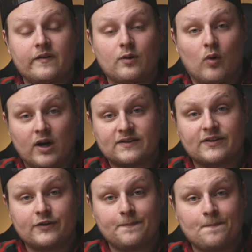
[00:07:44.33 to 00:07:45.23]
if you want
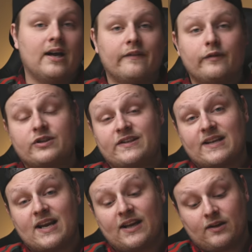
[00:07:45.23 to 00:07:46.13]
to. Fuji's
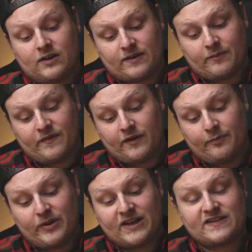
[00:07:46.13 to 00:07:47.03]
saying some of their
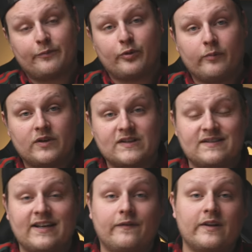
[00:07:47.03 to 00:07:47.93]
biggest improvements
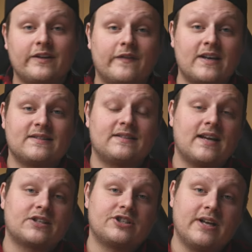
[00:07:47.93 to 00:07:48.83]
is definitely face
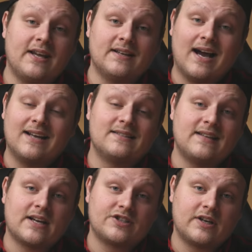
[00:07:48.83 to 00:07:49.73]
detection and eye
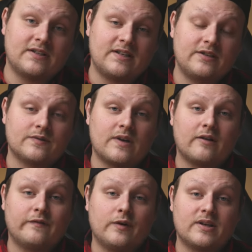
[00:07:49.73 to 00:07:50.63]
detection continuous
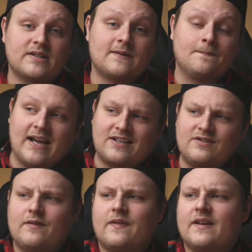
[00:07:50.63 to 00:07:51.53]
autofocus. I
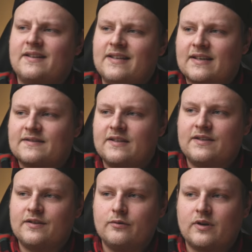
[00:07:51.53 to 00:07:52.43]
actually don't think the
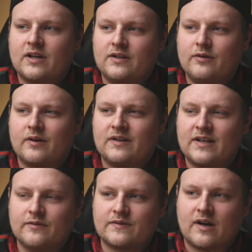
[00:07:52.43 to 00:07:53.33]
X-T2 can do
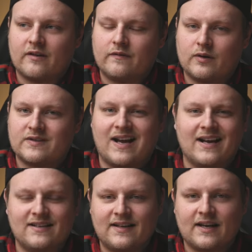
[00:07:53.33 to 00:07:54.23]
continuous autofocus
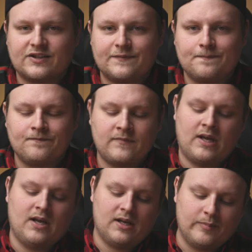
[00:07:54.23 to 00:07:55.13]
eye detection,
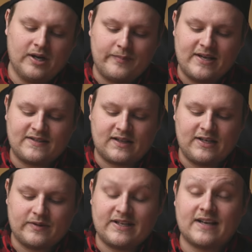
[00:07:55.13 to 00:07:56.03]
but
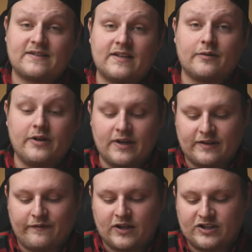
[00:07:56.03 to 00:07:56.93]
basically with the X-T3, you hit
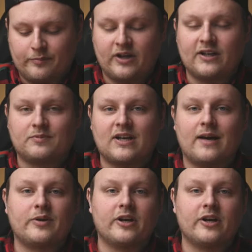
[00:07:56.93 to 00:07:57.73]
the function button up top